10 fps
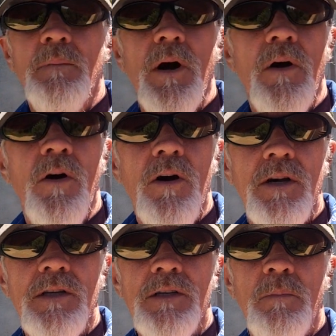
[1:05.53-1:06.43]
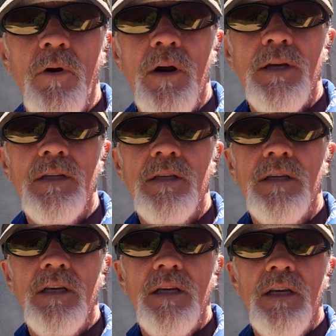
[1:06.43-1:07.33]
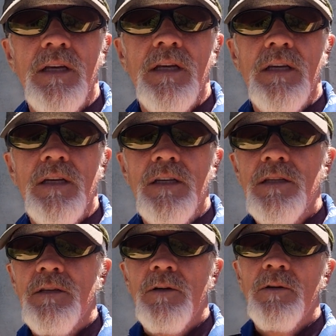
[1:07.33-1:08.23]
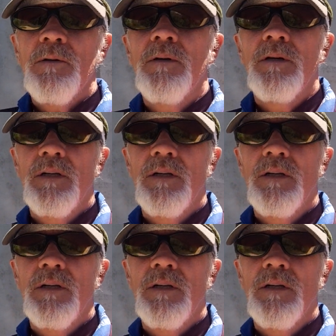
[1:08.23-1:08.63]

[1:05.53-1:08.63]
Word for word: my heart just breaks. So,